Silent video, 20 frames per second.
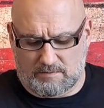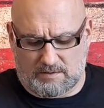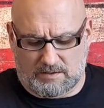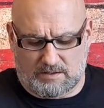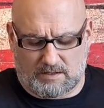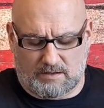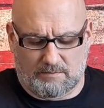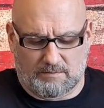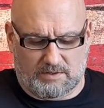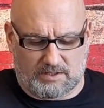It
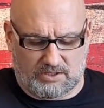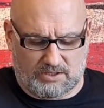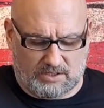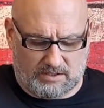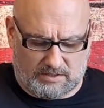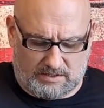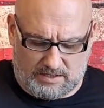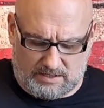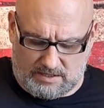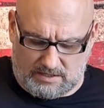
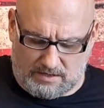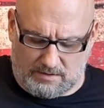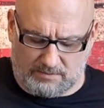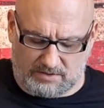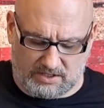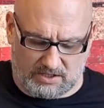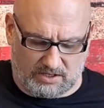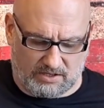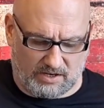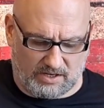comes
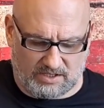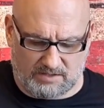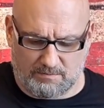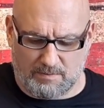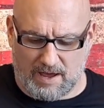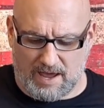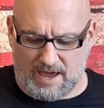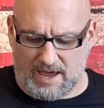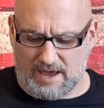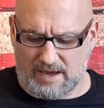in a nice
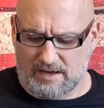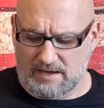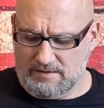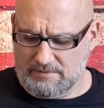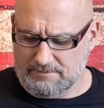bag.